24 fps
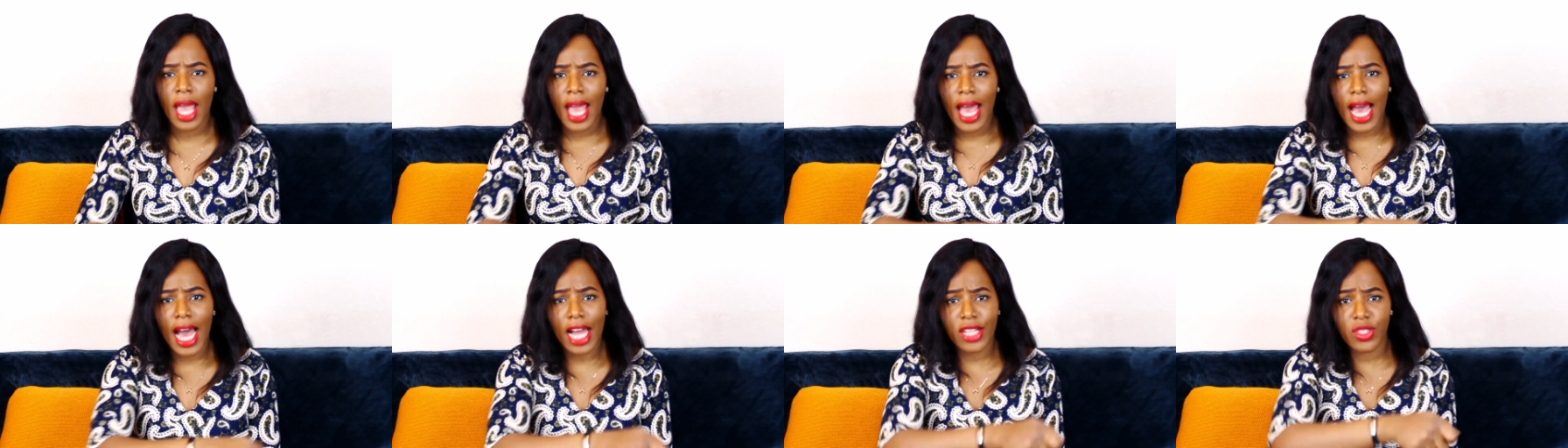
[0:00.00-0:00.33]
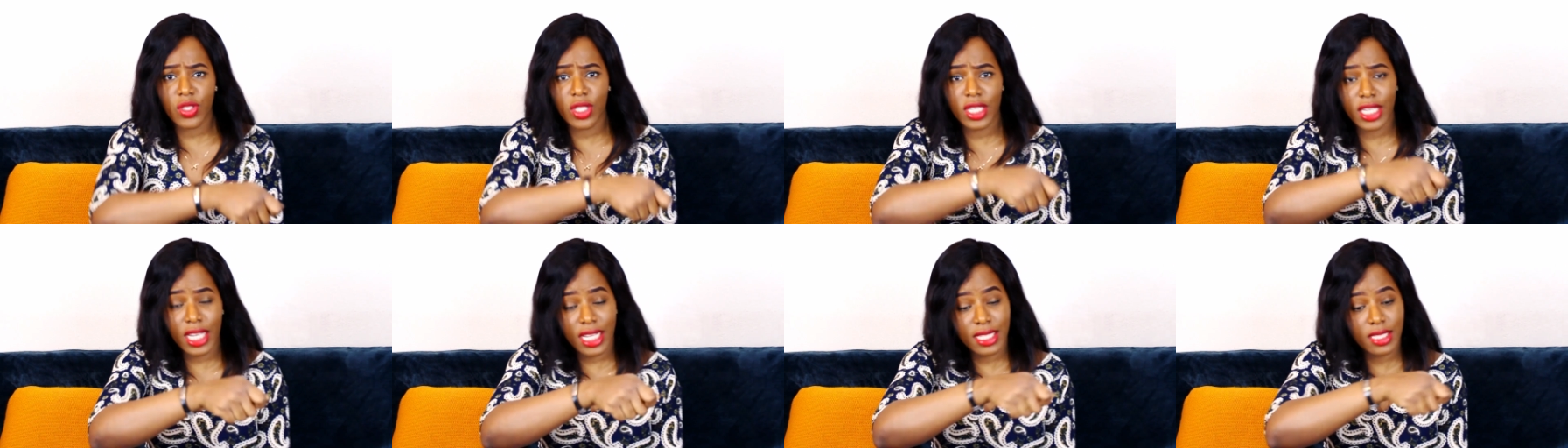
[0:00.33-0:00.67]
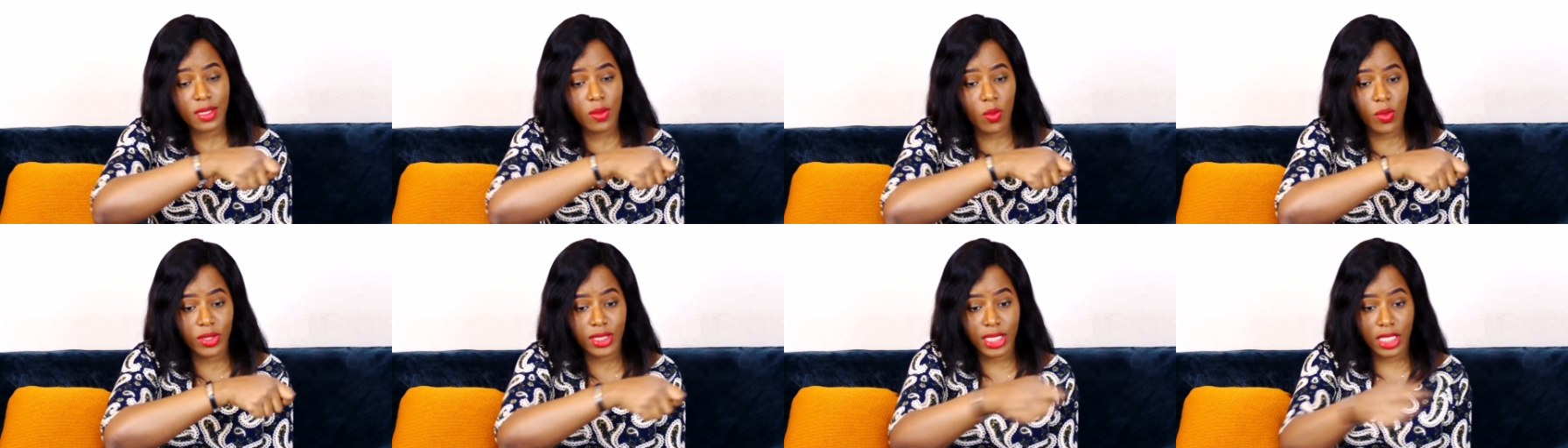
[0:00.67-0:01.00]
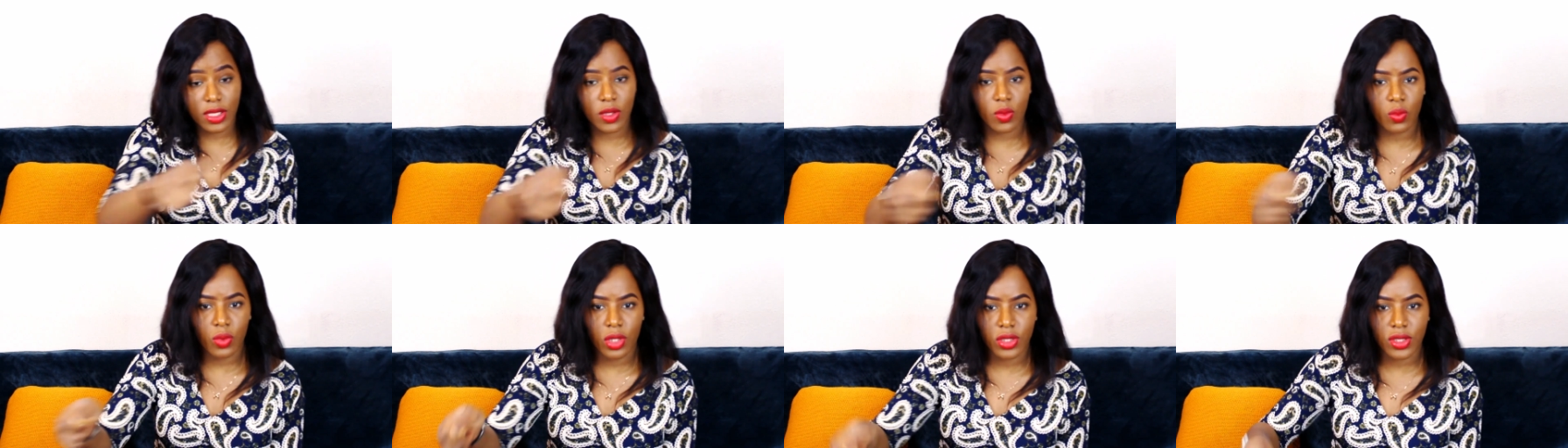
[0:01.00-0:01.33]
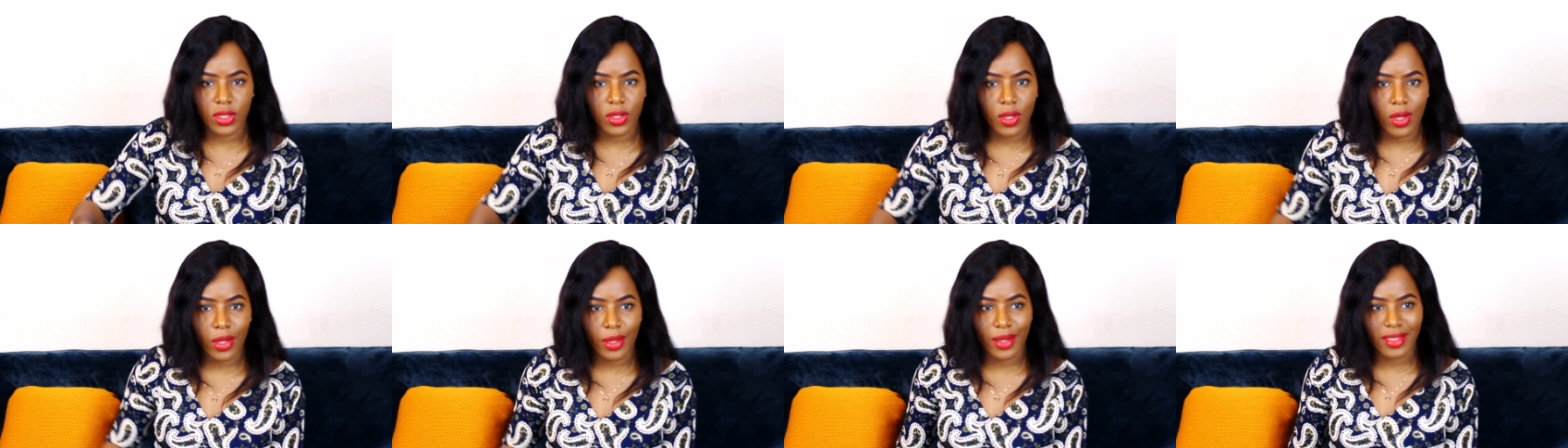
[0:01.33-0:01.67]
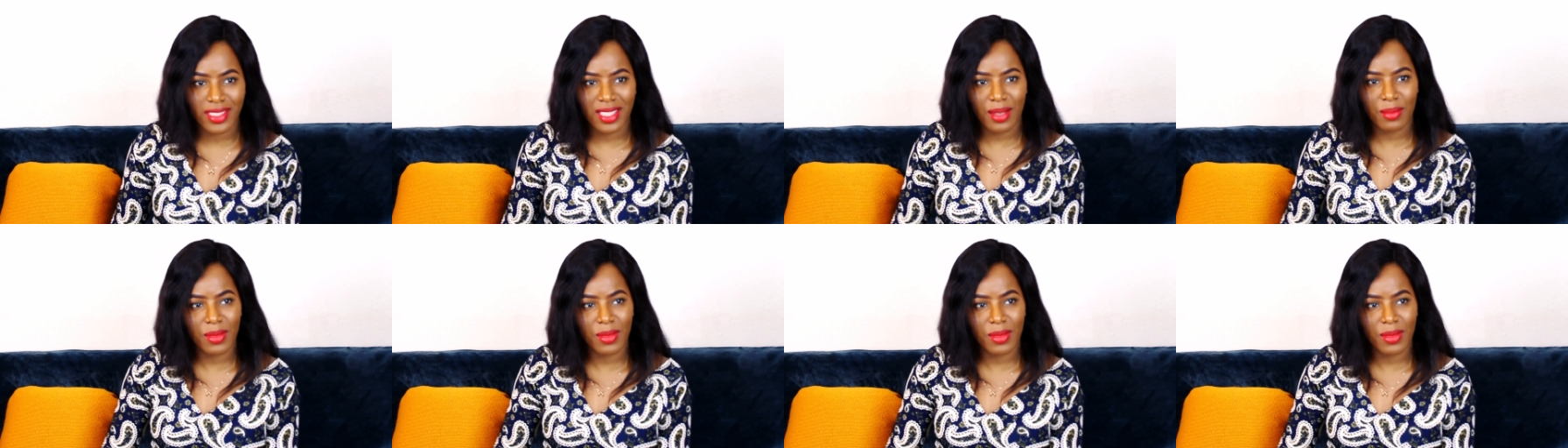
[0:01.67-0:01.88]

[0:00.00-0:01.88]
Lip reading: How do you get water to wash the corners?